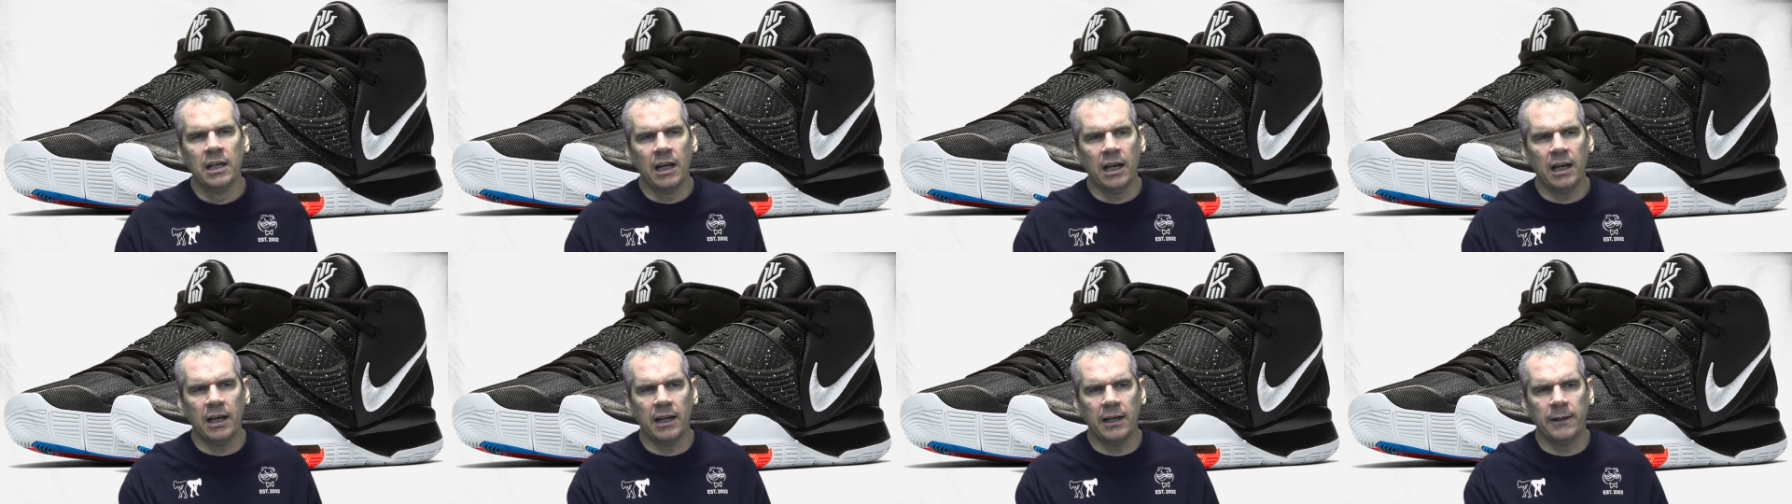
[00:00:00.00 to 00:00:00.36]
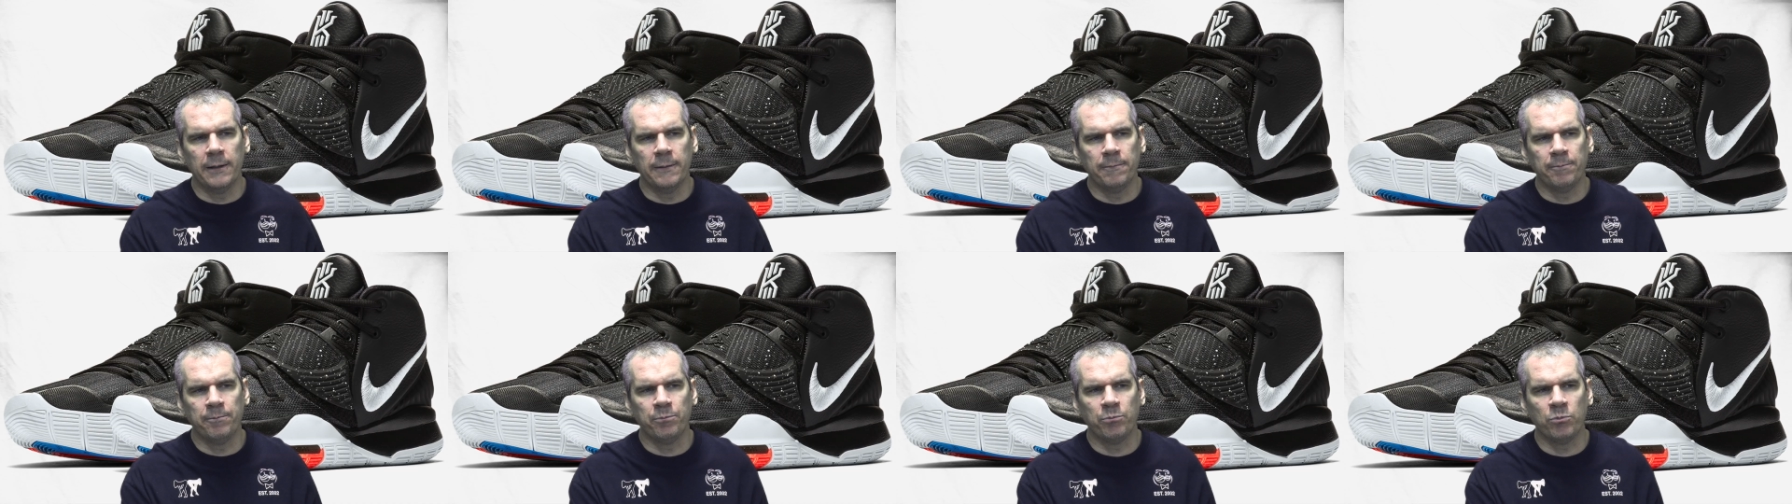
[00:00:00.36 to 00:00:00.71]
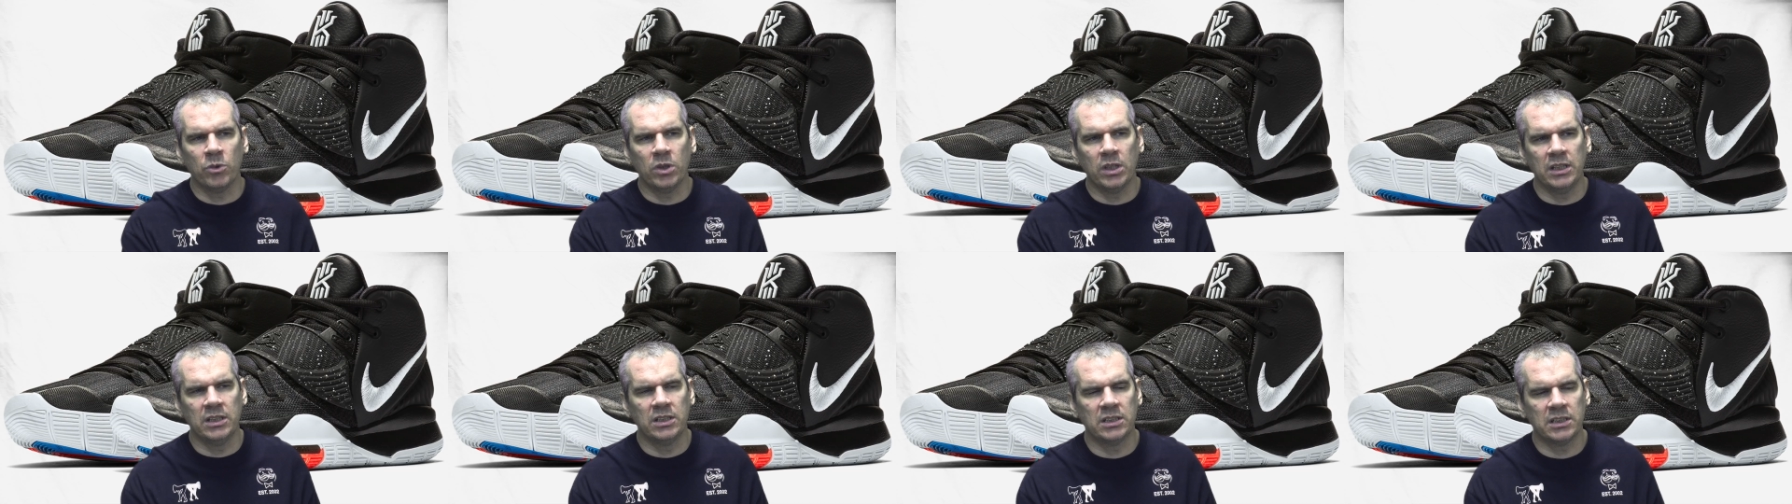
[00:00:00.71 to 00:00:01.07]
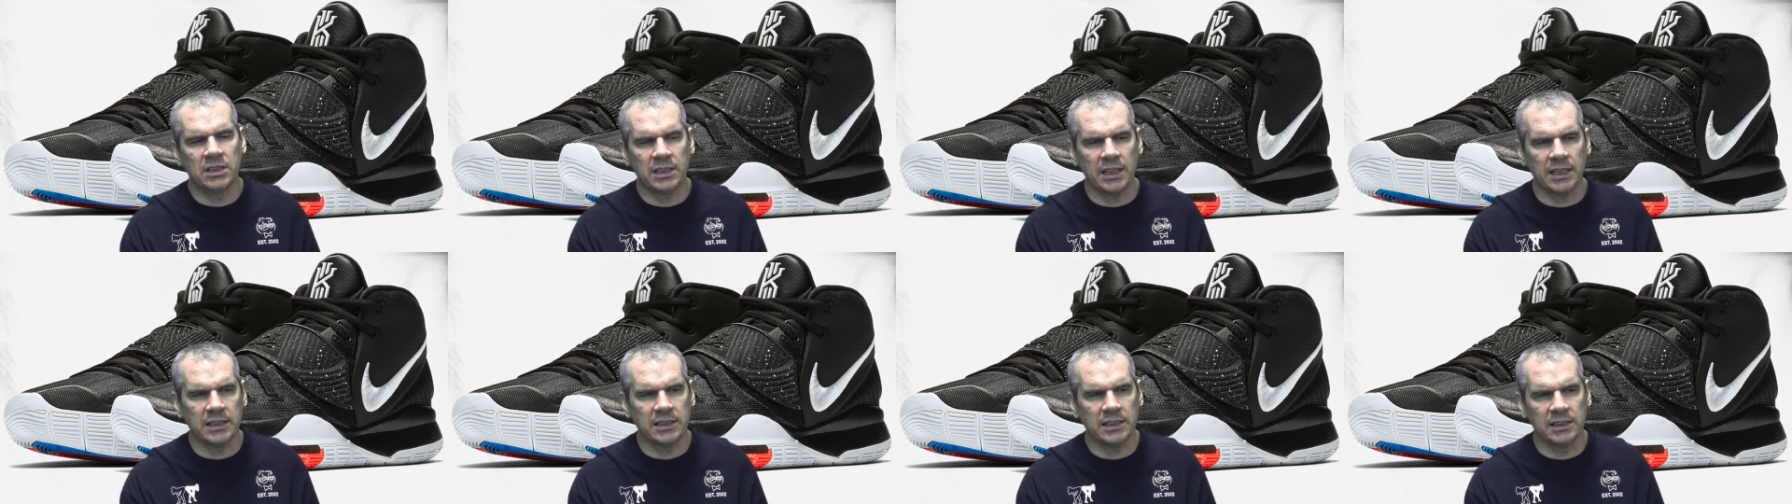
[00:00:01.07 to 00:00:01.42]
um, these
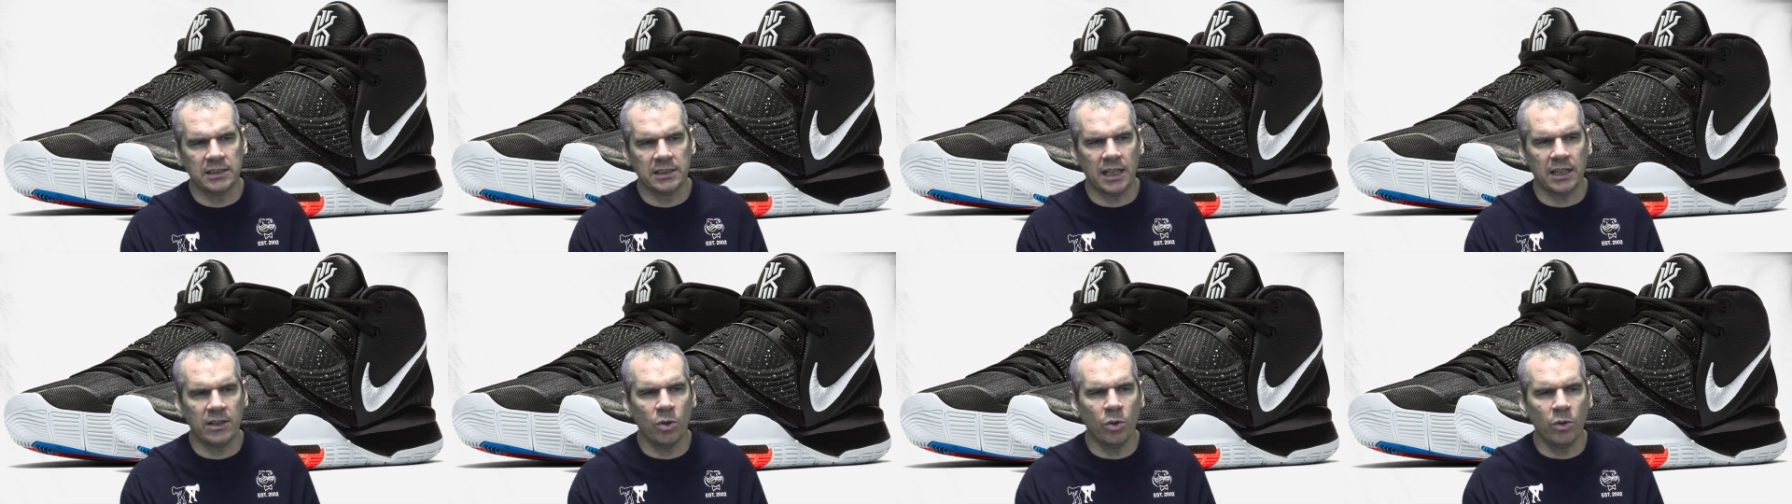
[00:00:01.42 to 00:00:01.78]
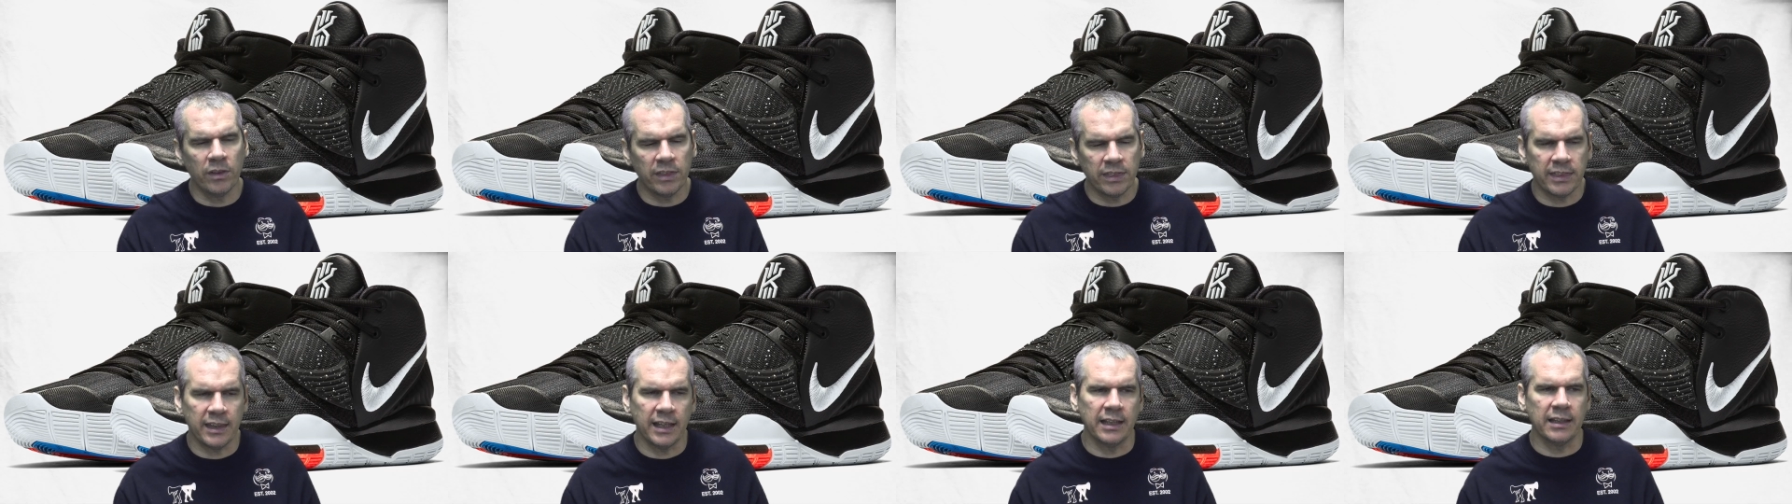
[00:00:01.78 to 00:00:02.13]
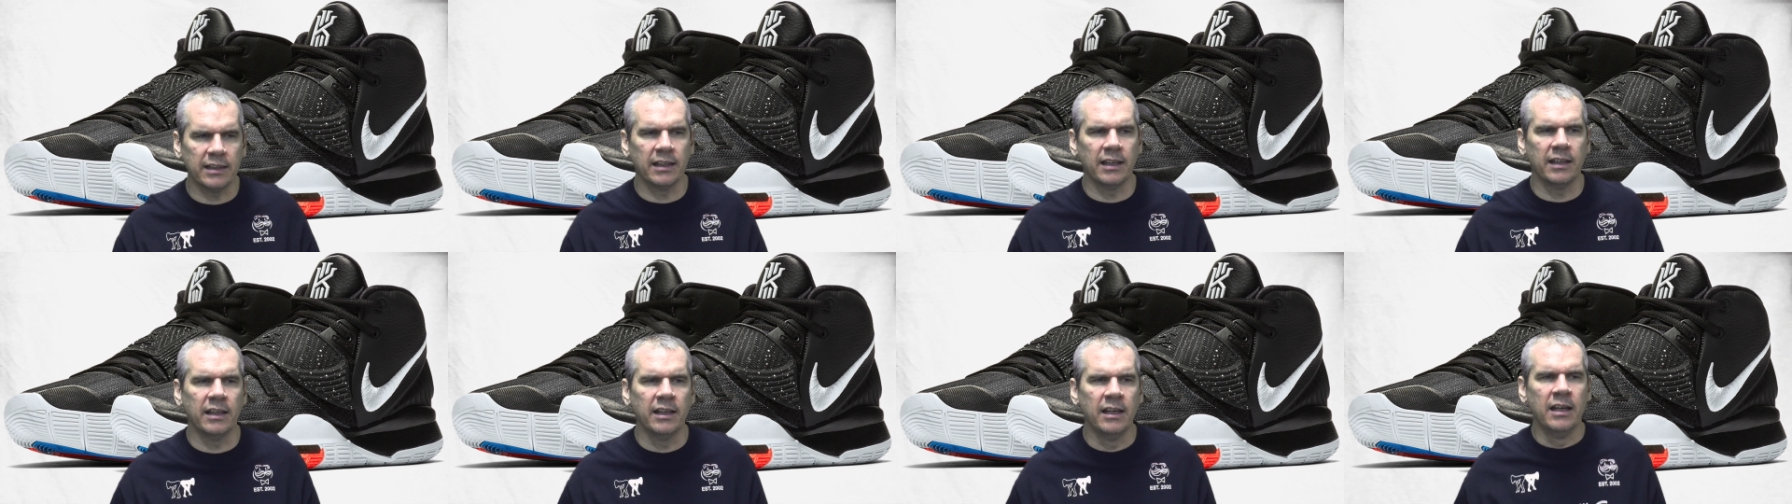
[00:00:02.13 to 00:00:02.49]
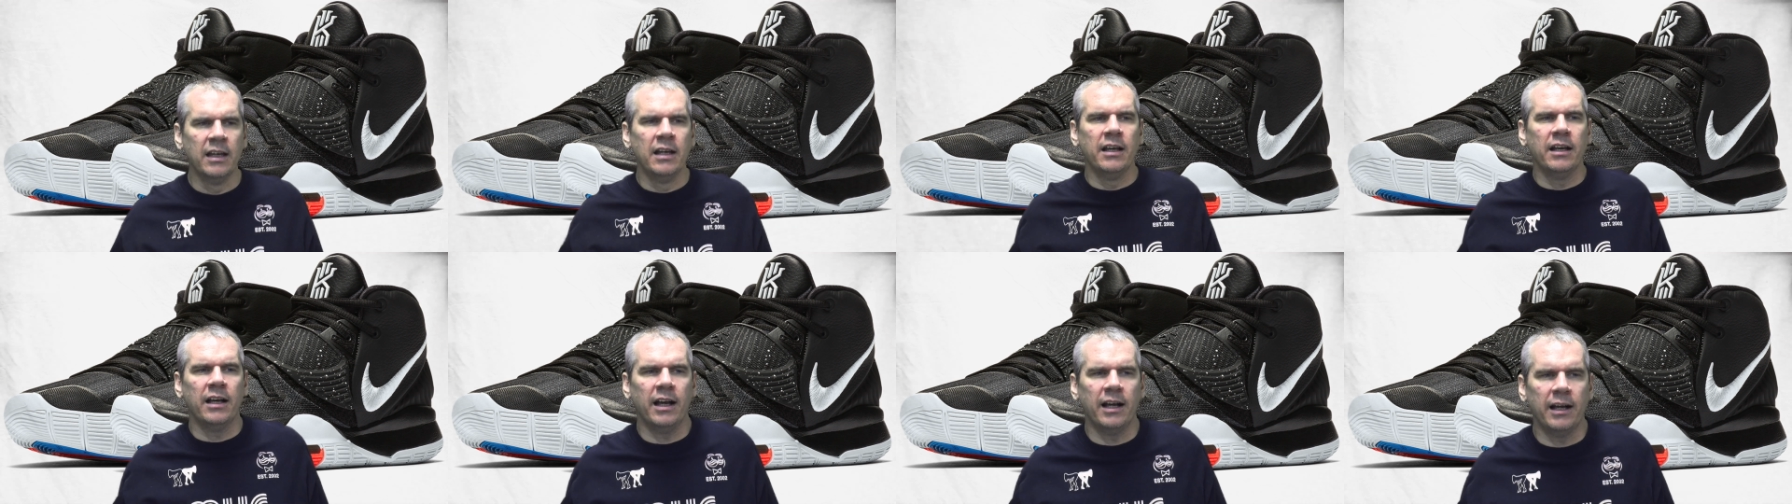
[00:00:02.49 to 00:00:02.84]
6s. I don't think that
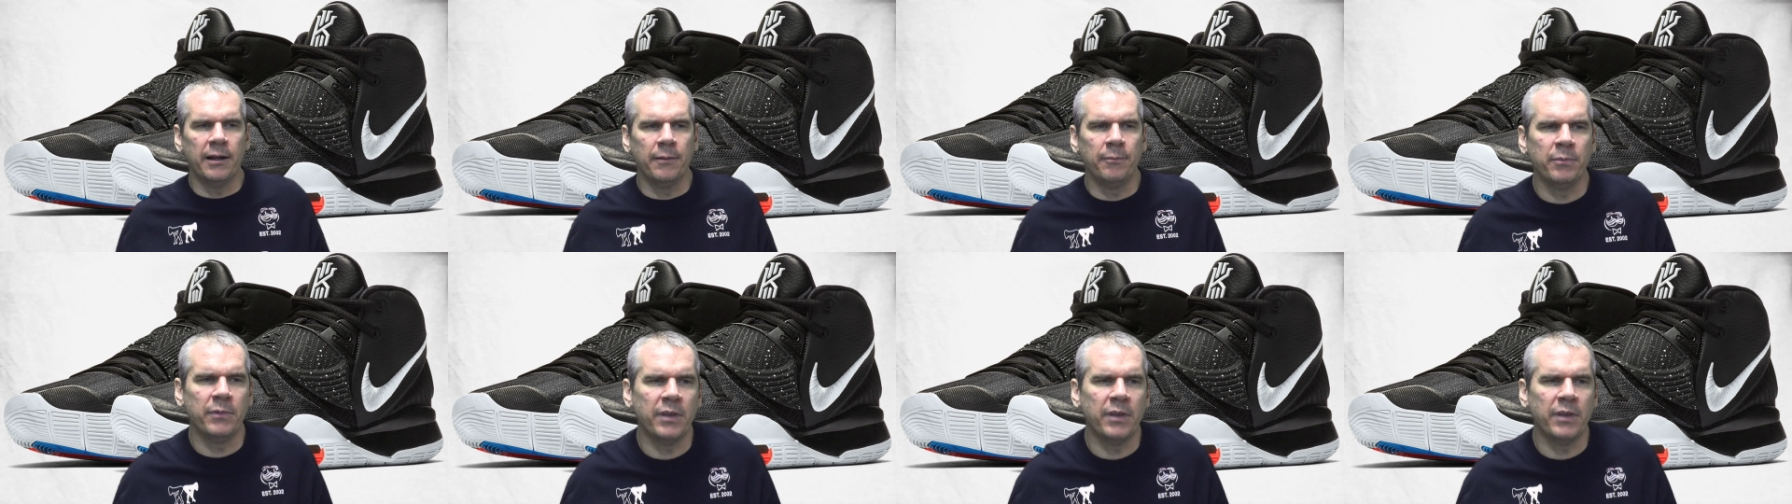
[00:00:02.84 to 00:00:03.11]
um,